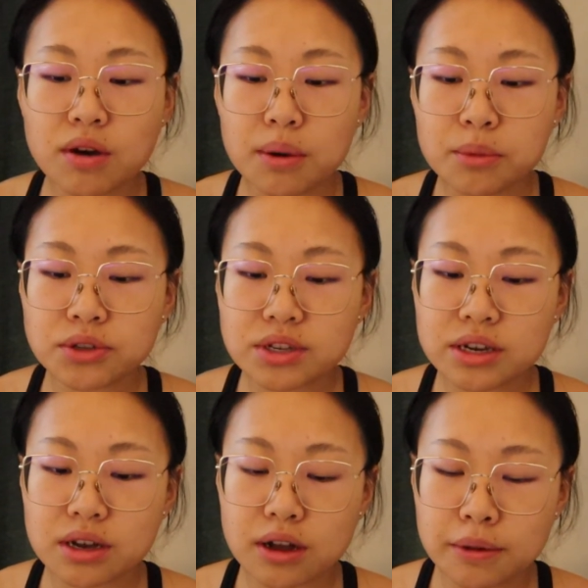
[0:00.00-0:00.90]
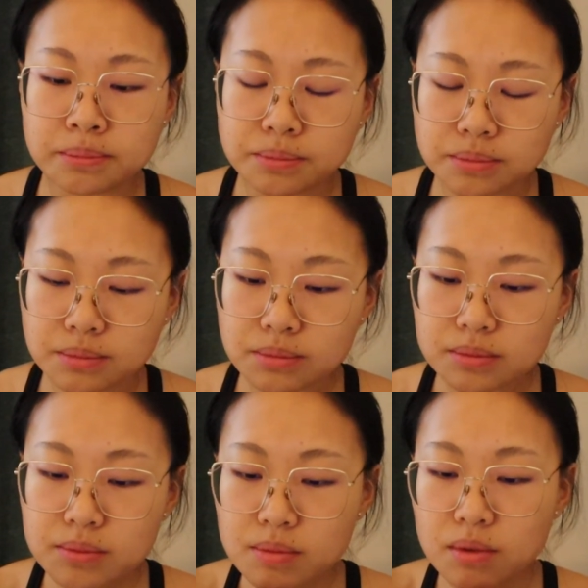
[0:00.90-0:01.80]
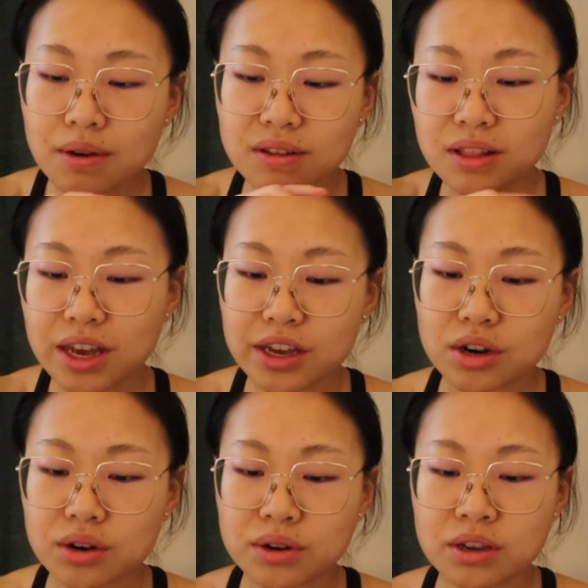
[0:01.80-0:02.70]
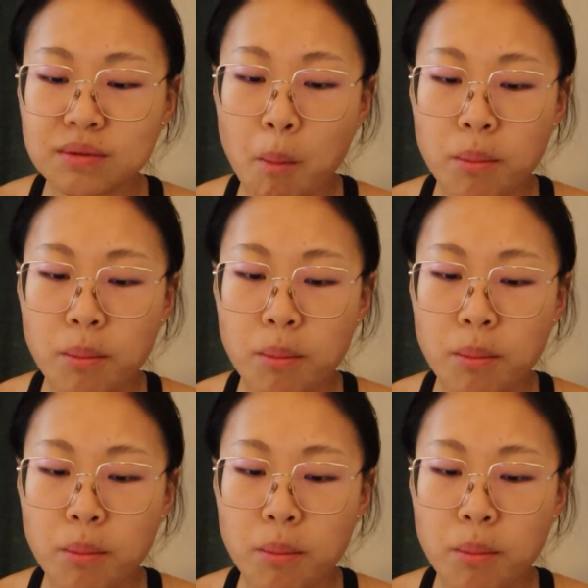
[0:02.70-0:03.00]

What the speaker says: almost like a light curry.